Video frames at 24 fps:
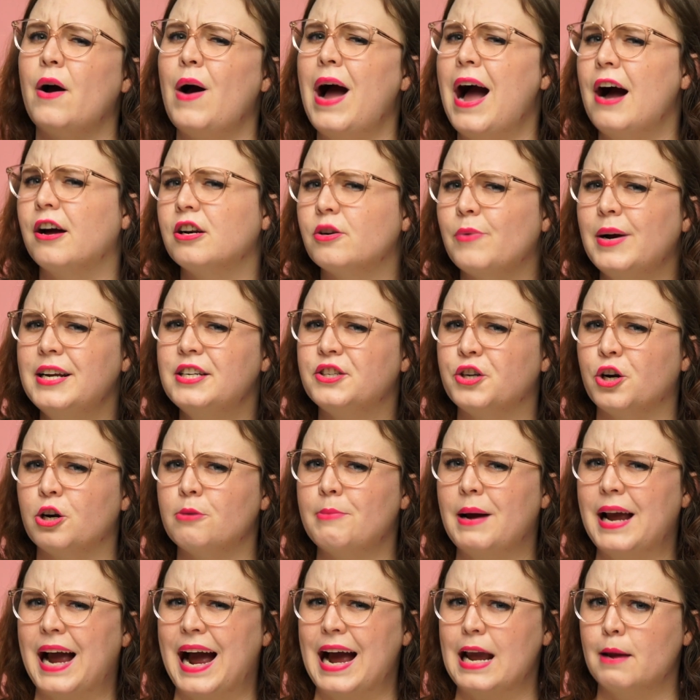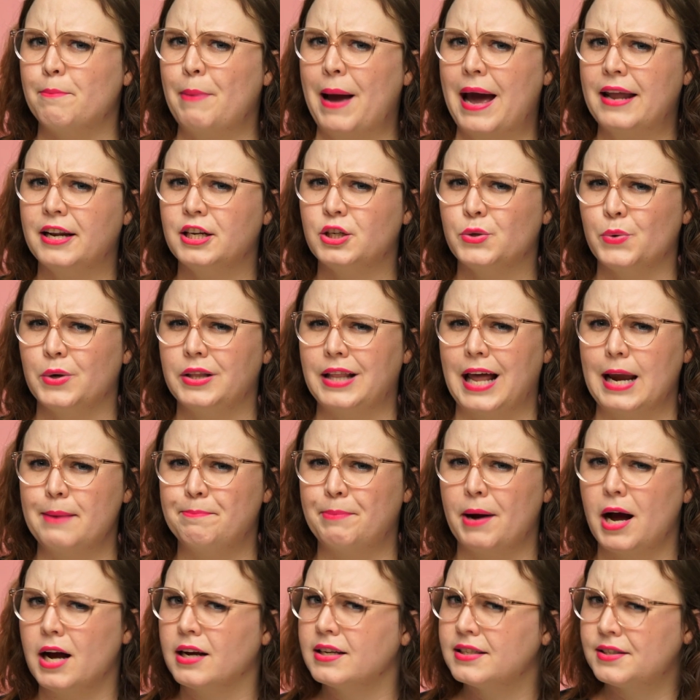Now, how do I turn my iPad into a
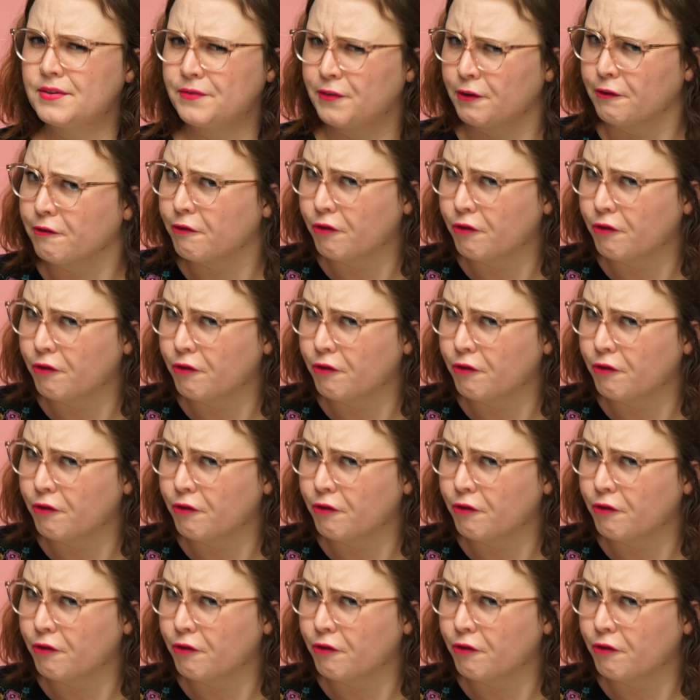light box for